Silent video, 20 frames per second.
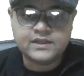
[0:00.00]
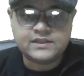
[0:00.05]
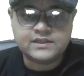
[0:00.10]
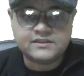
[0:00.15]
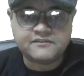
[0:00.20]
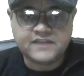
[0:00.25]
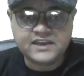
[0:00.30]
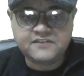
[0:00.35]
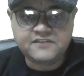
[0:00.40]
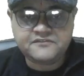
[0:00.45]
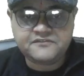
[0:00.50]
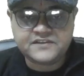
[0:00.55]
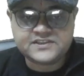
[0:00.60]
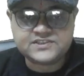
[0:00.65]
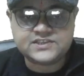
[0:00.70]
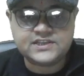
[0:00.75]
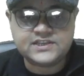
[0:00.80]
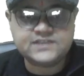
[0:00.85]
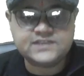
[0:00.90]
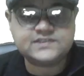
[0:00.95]
The very
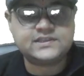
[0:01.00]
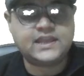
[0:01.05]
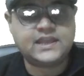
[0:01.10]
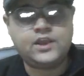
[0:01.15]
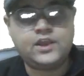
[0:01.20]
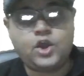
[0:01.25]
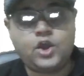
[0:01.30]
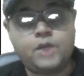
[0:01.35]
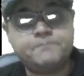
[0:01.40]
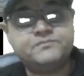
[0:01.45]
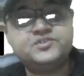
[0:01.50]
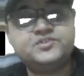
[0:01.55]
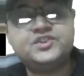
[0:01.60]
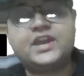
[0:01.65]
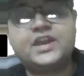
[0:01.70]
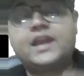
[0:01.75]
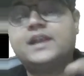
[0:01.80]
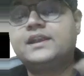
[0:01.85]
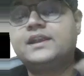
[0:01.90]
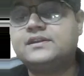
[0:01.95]
first is an
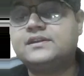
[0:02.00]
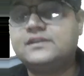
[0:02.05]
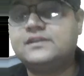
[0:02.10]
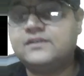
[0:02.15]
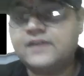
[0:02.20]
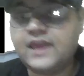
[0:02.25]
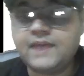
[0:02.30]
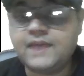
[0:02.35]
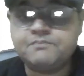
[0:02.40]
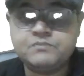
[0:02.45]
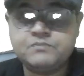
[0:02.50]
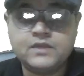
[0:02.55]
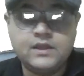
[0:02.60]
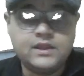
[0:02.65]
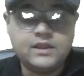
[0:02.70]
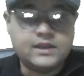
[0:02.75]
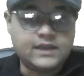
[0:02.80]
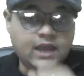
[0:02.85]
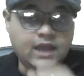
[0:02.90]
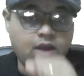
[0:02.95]
object. Okay.
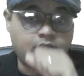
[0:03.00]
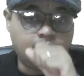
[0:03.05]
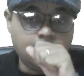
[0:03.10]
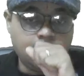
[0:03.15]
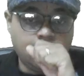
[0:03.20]
Now,